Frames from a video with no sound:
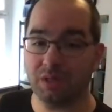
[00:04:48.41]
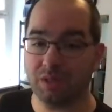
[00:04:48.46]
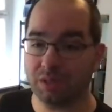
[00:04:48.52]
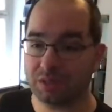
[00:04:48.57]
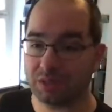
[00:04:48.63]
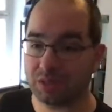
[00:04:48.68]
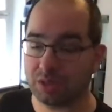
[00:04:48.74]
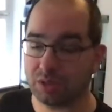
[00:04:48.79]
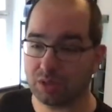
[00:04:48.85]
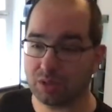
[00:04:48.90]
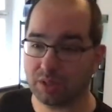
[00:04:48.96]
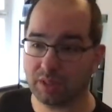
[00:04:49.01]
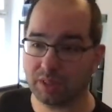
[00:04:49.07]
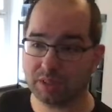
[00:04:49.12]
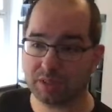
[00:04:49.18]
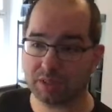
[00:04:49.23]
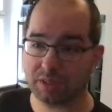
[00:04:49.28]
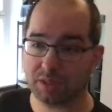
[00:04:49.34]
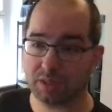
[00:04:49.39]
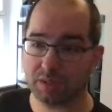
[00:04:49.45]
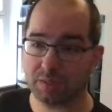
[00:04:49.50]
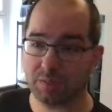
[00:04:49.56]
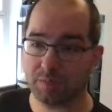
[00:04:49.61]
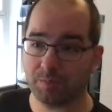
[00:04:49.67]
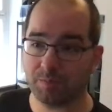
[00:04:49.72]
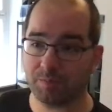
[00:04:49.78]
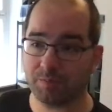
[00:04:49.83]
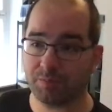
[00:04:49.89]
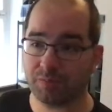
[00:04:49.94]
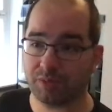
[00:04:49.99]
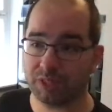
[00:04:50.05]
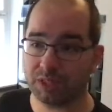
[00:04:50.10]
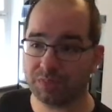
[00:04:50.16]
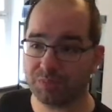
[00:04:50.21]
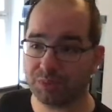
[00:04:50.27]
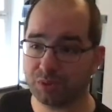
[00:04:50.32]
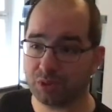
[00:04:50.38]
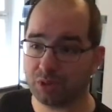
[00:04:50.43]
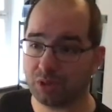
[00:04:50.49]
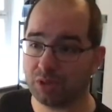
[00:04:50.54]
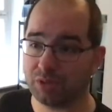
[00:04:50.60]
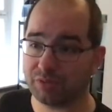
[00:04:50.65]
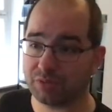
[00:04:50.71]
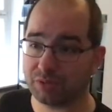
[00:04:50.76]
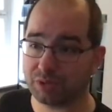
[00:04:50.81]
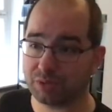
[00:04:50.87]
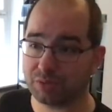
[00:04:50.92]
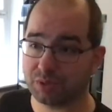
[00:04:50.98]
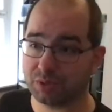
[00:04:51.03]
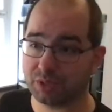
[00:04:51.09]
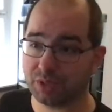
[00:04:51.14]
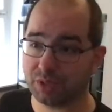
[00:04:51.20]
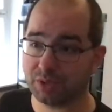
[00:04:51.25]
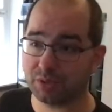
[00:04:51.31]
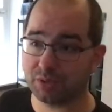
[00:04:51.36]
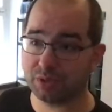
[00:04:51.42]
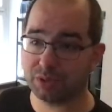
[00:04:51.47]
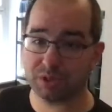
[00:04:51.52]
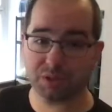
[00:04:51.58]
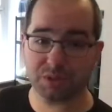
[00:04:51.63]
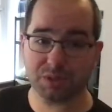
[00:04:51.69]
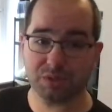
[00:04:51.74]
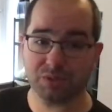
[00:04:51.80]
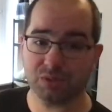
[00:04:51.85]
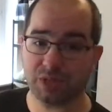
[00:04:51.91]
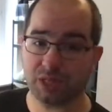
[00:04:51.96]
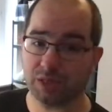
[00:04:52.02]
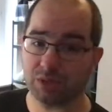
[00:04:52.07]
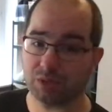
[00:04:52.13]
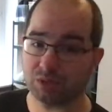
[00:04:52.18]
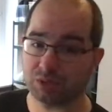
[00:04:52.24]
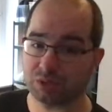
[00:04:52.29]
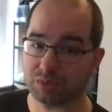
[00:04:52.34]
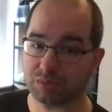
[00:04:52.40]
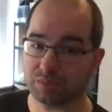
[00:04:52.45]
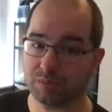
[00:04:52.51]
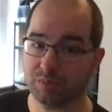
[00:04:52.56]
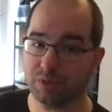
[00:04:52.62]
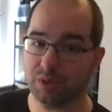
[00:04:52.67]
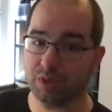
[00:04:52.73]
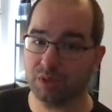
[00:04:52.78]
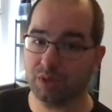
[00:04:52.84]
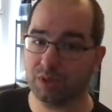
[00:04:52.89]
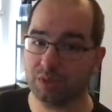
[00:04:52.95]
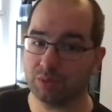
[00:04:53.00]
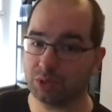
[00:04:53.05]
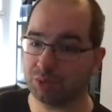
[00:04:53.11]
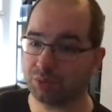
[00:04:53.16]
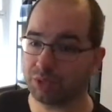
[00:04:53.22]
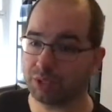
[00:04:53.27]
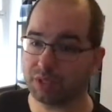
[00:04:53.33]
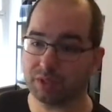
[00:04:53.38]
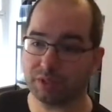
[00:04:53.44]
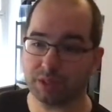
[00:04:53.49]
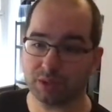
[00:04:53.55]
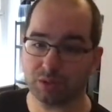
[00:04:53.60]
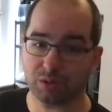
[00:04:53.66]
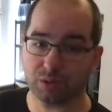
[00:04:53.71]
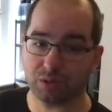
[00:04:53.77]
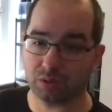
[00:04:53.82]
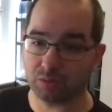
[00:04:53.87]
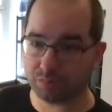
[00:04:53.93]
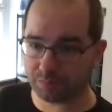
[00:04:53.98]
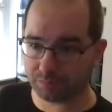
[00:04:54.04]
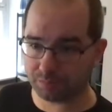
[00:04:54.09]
So let's, um, let's put all of this one here just into an algorithm, which we can then call.